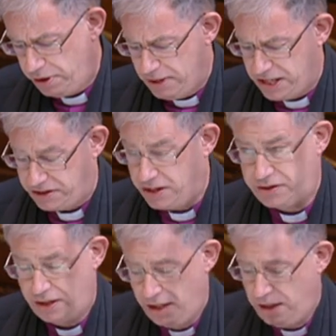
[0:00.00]
the
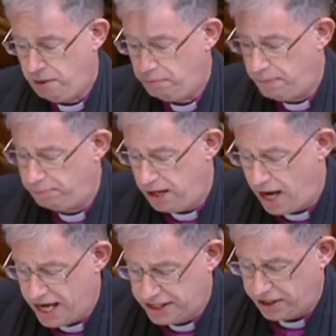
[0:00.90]
Minister's
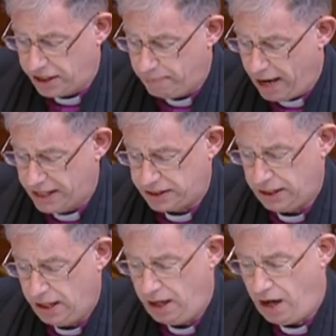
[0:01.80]
reply to the debate
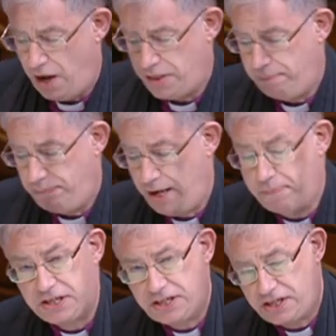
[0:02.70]
on the
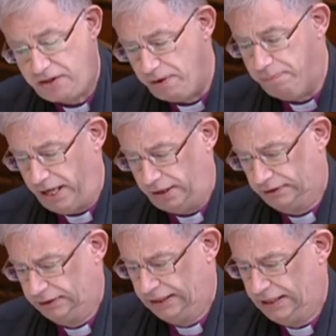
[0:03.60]
purposes of the bill,
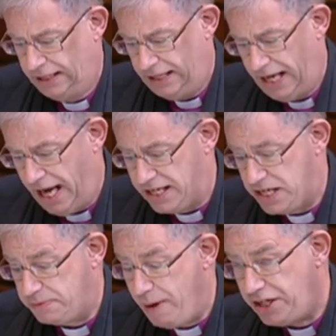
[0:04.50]
and
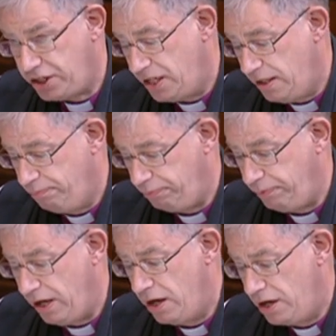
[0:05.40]
especially the
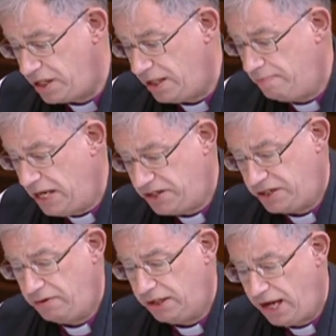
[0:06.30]
priority the
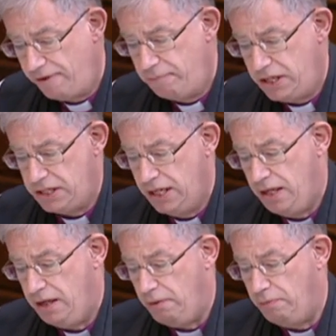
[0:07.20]
Minister and Government
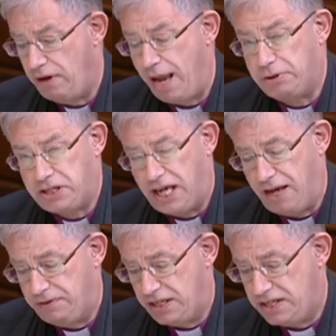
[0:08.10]
were able to
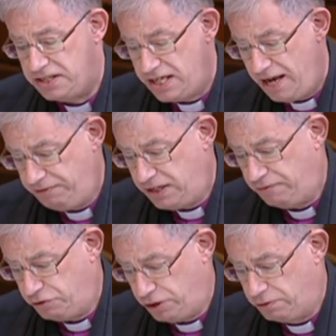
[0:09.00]
give to the safety
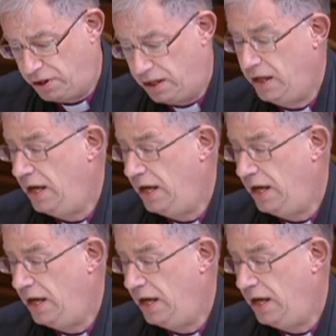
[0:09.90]
of children